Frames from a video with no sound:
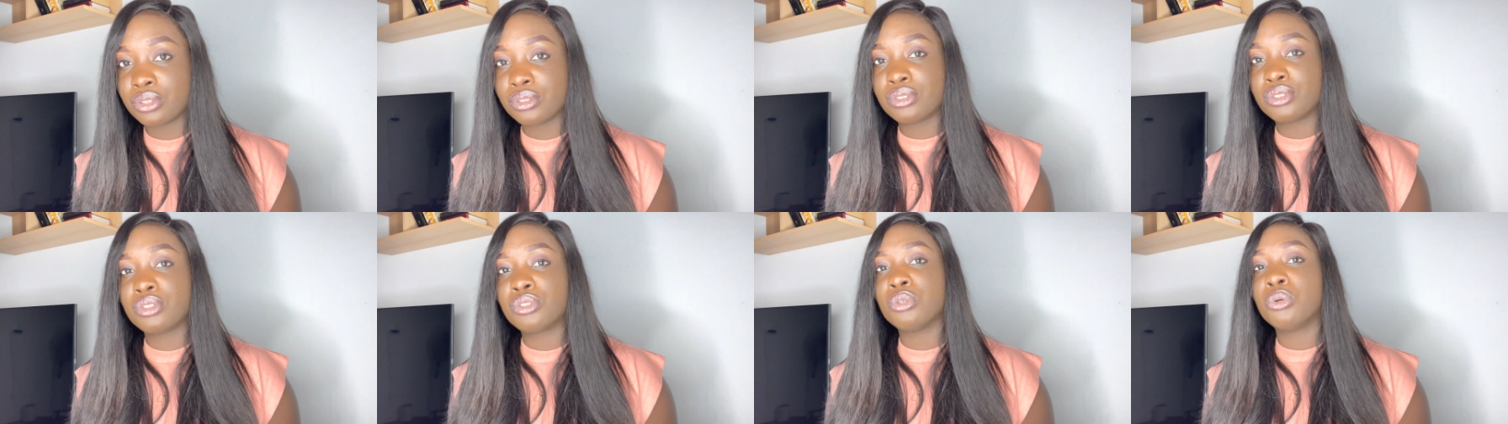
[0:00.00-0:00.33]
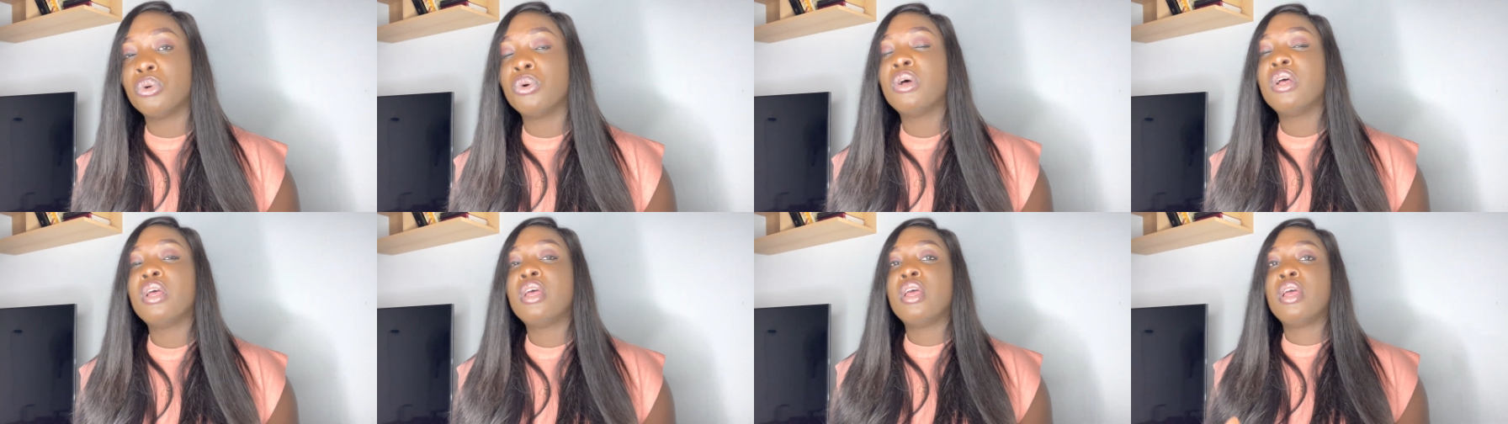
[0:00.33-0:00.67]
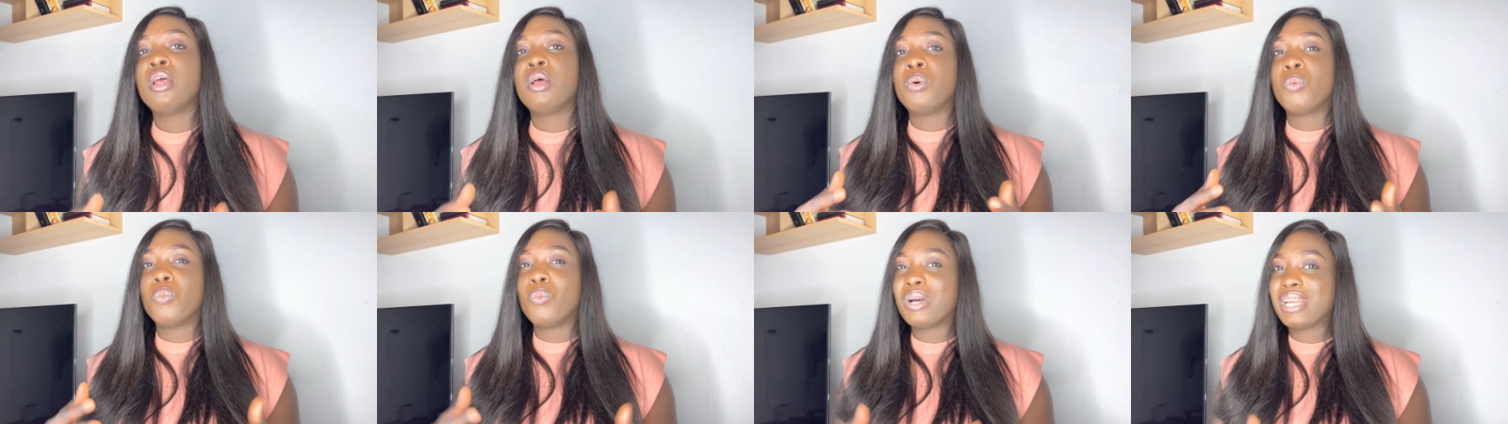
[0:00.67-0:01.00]
So
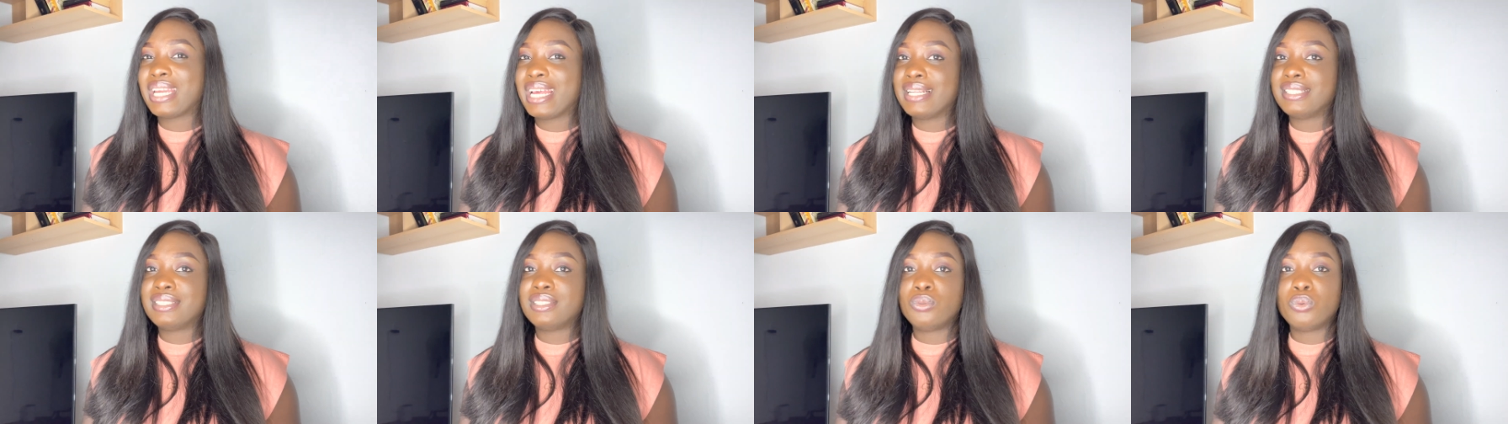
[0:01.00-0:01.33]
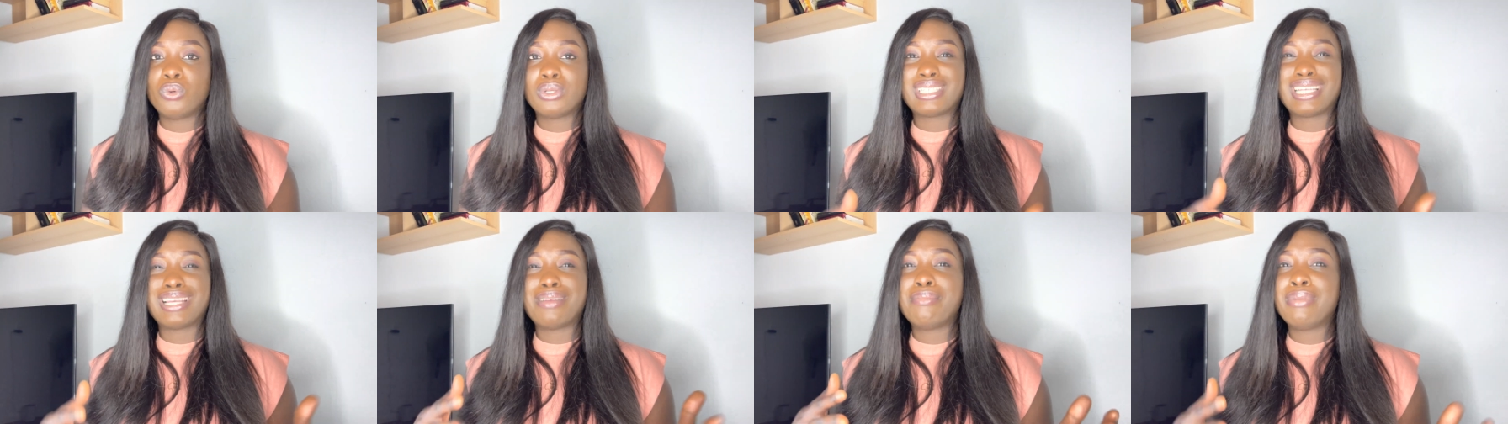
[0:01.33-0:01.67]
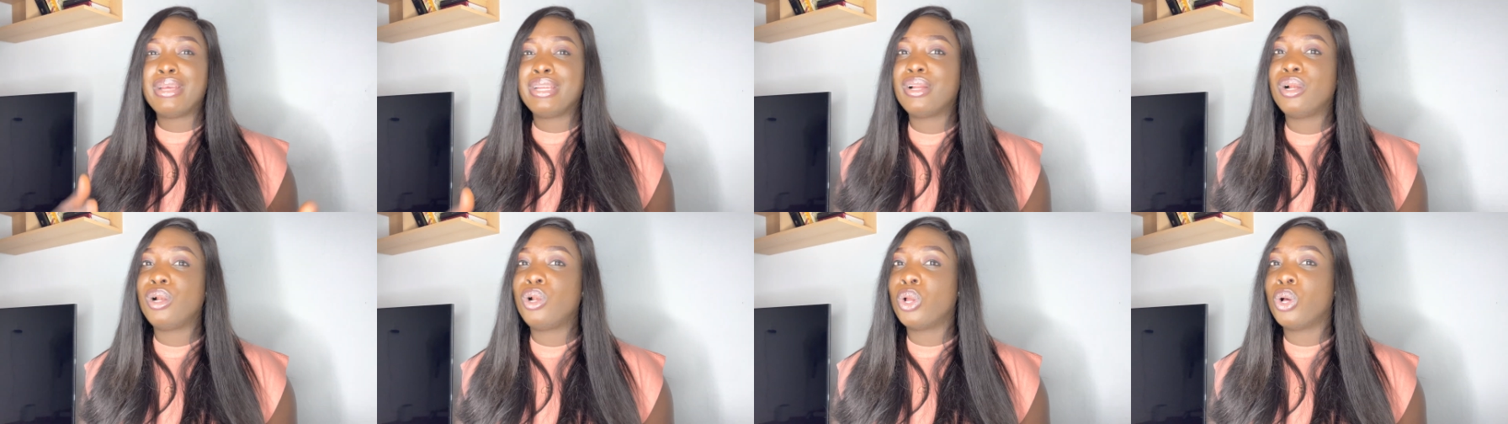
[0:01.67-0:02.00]
what I did was I made
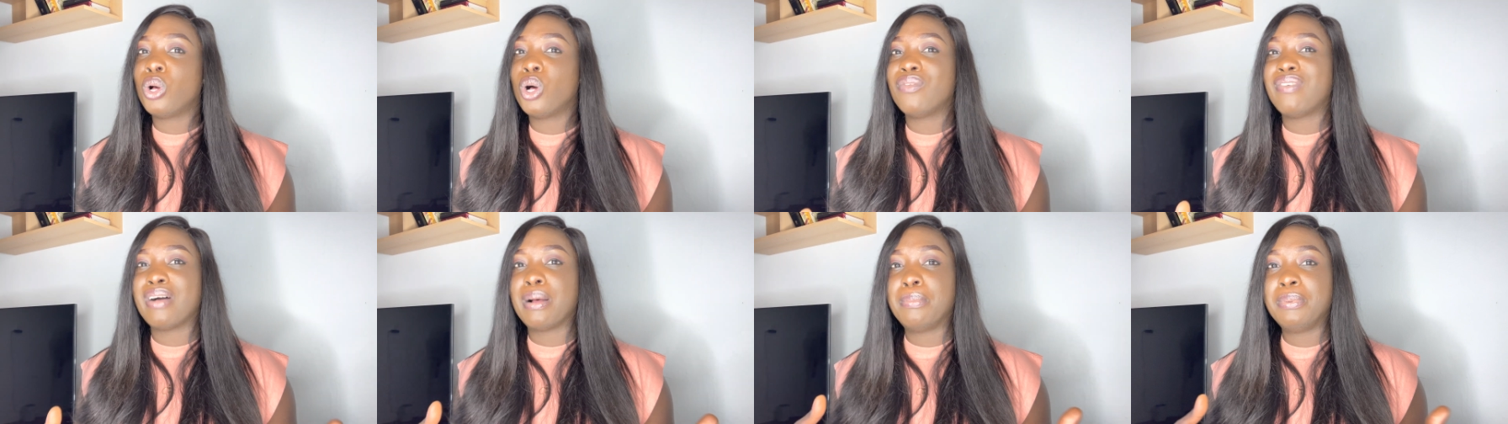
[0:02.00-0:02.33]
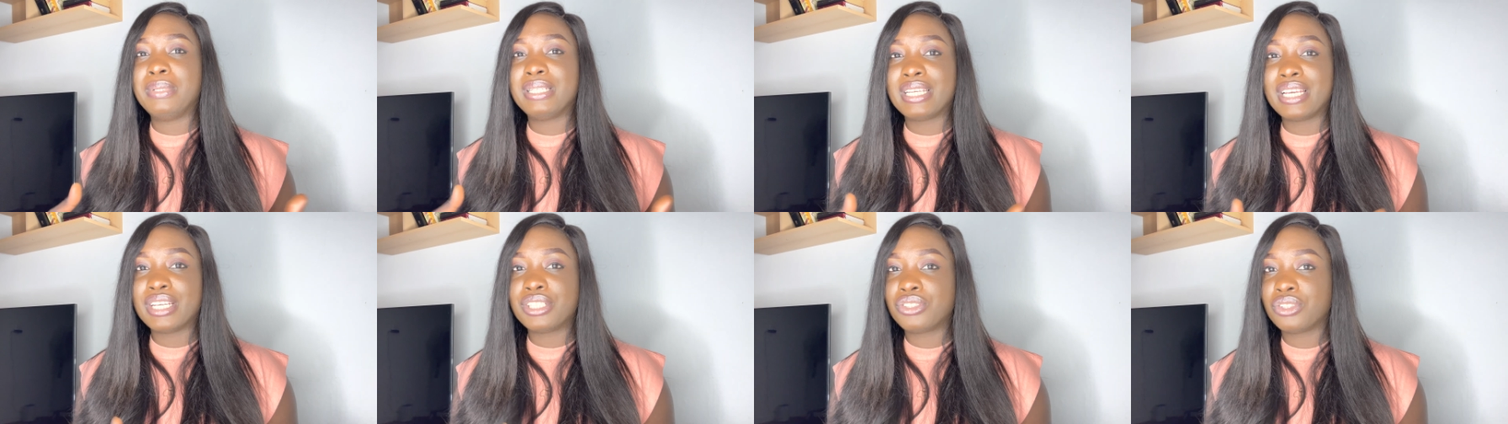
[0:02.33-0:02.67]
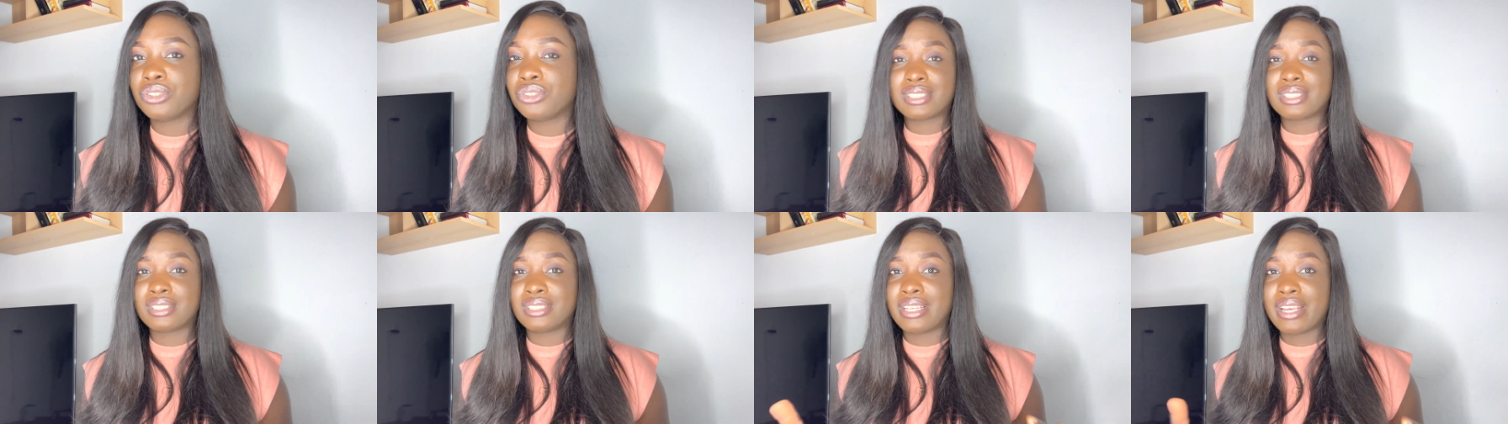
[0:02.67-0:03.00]
a lot of
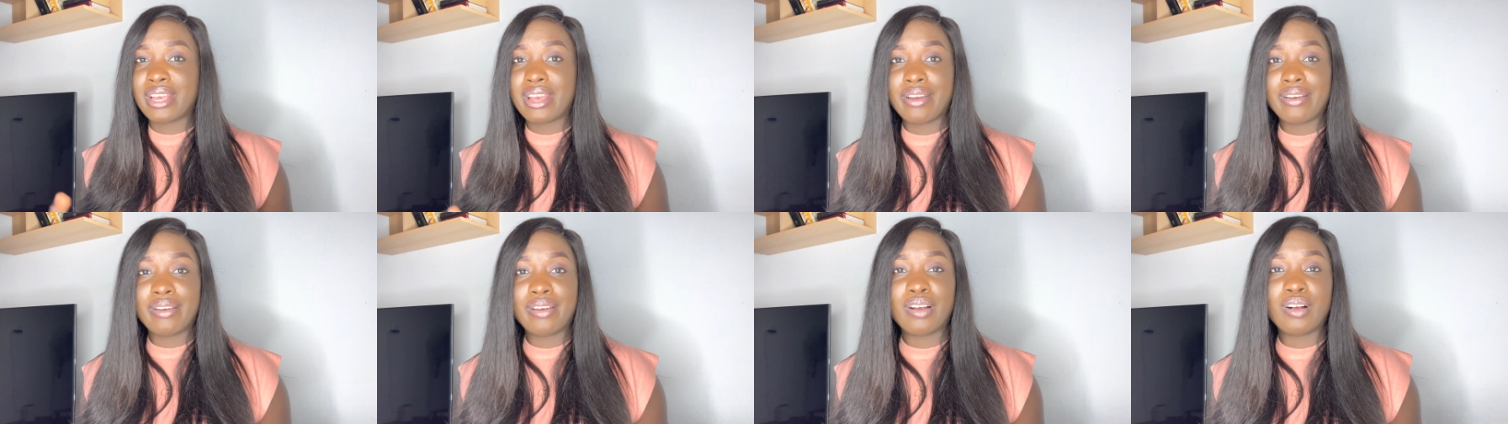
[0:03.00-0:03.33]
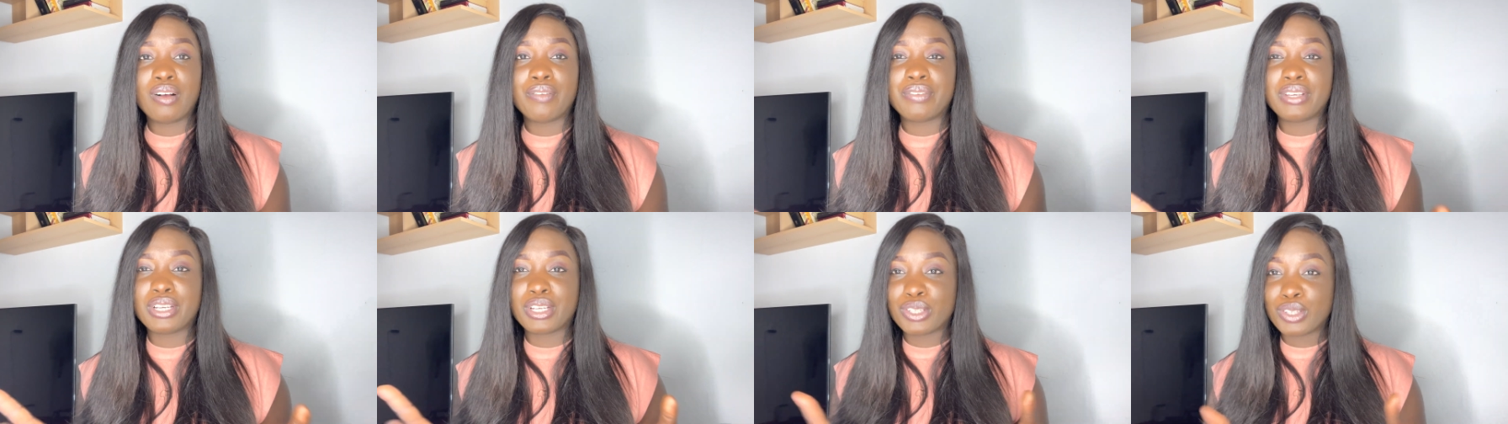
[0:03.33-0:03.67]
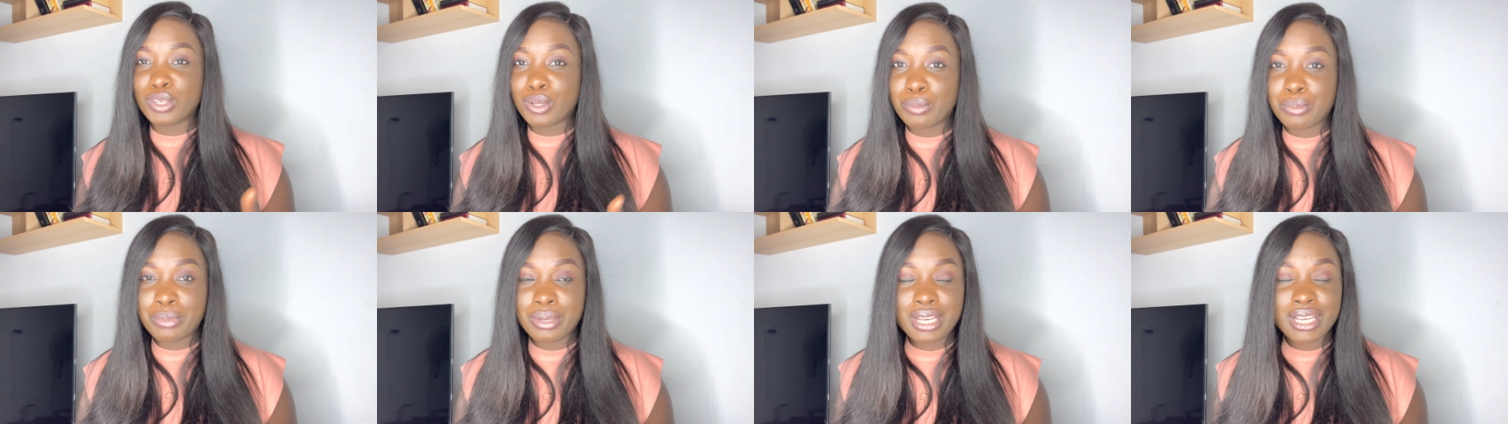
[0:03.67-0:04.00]
applications in the area of
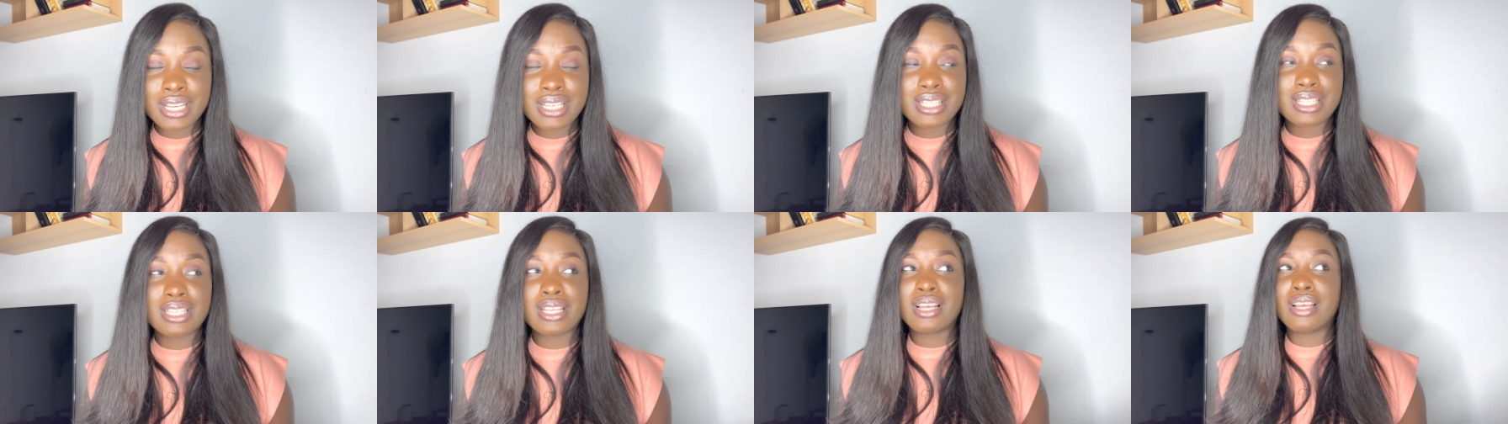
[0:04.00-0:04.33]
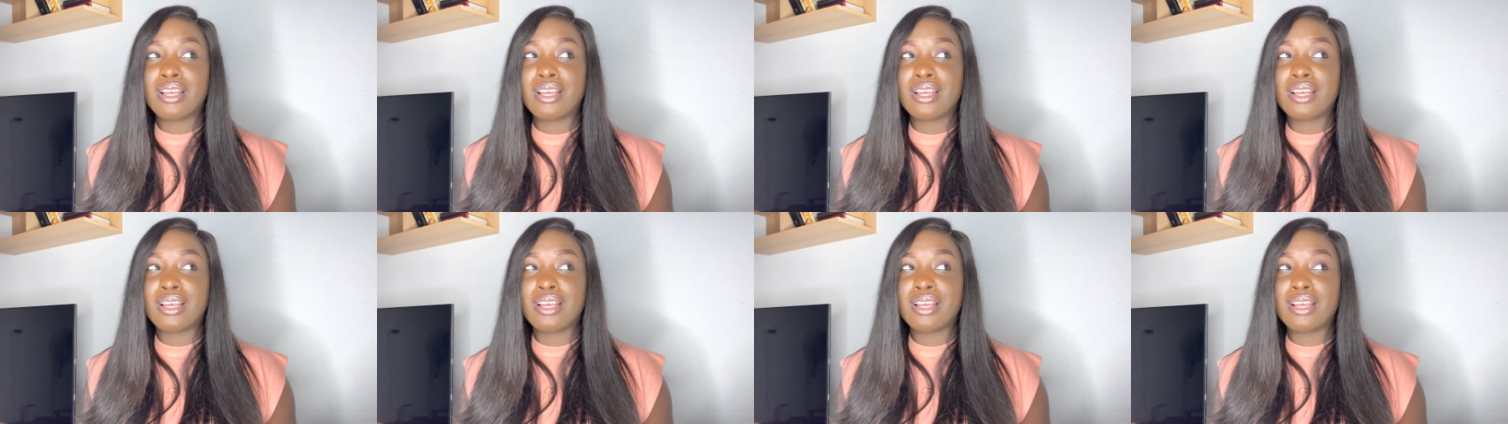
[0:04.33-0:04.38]
economics,